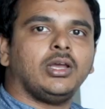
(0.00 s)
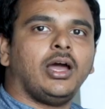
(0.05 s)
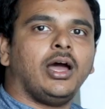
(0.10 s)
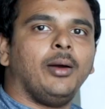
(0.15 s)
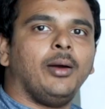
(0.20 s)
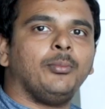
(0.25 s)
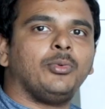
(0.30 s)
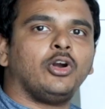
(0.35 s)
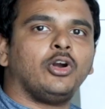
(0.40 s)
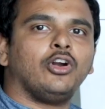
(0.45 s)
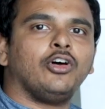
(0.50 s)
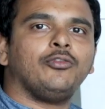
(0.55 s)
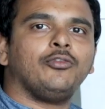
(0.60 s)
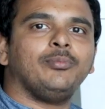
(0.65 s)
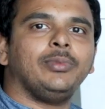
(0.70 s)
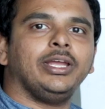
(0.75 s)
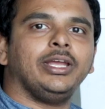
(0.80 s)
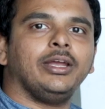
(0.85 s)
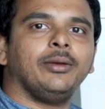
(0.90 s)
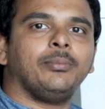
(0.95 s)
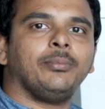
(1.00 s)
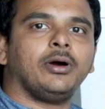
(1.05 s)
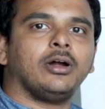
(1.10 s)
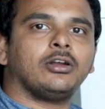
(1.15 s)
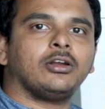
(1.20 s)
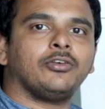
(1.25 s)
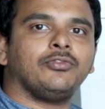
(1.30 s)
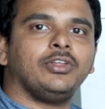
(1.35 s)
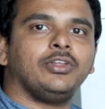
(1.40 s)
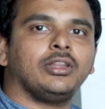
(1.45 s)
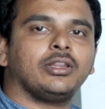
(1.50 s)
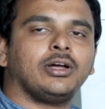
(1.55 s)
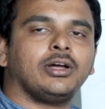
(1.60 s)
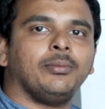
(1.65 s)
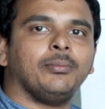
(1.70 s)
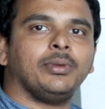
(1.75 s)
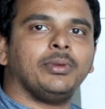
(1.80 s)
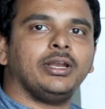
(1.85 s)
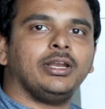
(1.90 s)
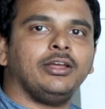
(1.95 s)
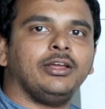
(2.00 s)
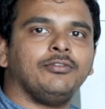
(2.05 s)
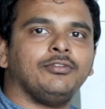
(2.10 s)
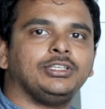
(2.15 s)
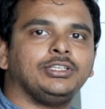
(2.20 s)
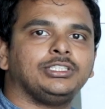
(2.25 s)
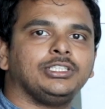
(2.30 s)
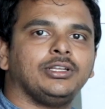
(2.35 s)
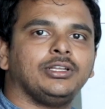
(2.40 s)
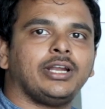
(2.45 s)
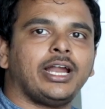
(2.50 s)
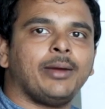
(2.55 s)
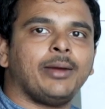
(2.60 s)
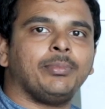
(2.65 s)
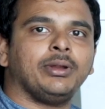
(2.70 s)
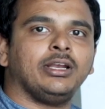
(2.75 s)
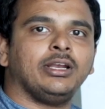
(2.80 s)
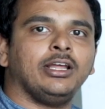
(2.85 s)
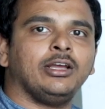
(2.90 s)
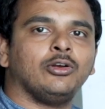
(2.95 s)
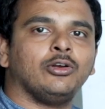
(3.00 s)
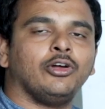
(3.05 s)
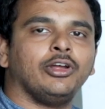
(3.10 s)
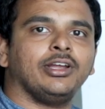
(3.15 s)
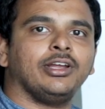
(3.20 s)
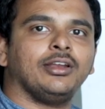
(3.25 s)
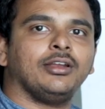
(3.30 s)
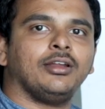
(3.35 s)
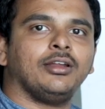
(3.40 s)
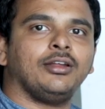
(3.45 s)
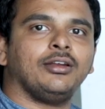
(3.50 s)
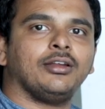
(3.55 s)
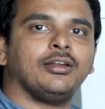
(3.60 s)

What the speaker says: I'm proud of being part of this company, which is rapidly growing in the